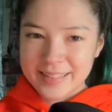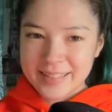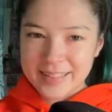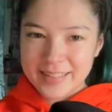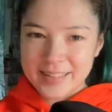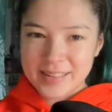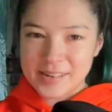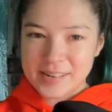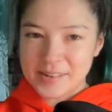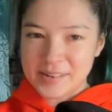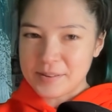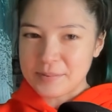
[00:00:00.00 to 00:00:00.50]

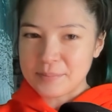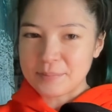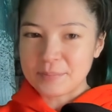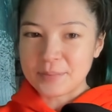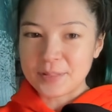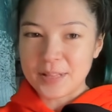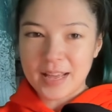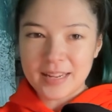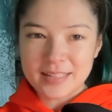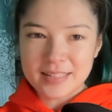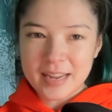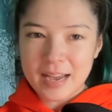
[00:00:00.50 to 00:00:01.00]
But
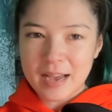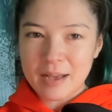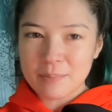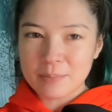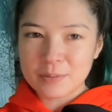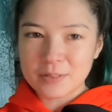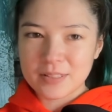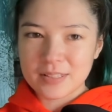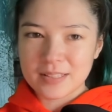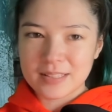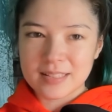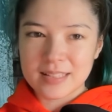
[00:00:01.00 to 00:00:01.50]
that top is
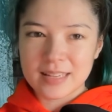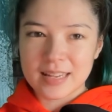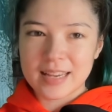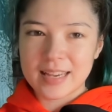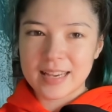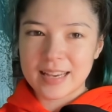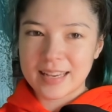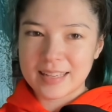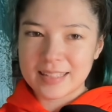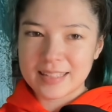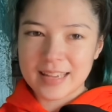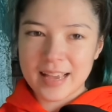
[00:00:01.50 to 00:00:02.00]
a slay.
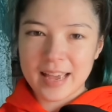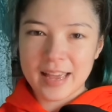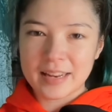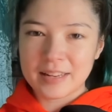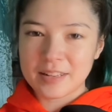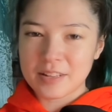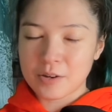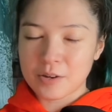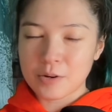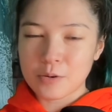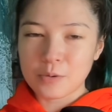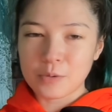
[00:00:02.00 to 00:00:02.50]
Again,
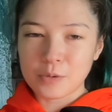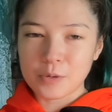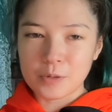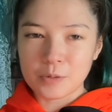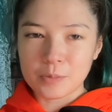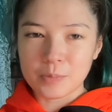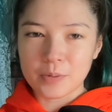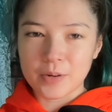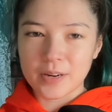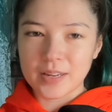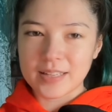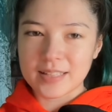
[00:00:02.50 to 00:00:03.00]
the cool
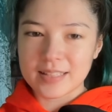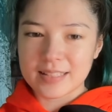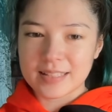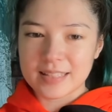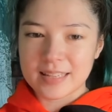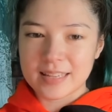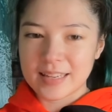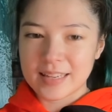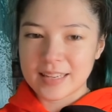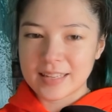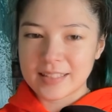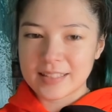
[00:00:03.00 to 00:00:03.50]

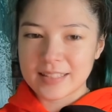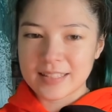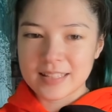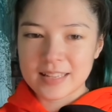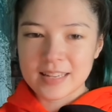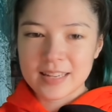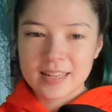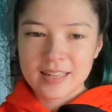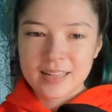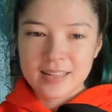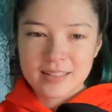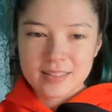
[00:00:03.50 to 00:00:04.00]
bracelets,
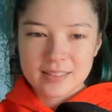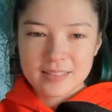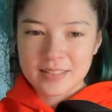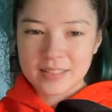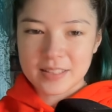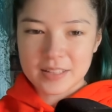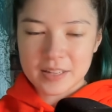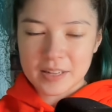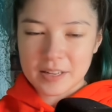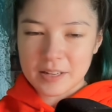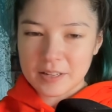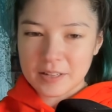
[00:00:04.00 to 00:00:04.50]

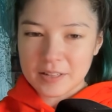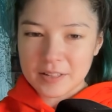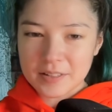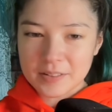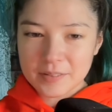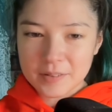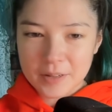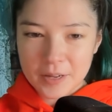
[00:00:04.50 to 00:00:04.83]
the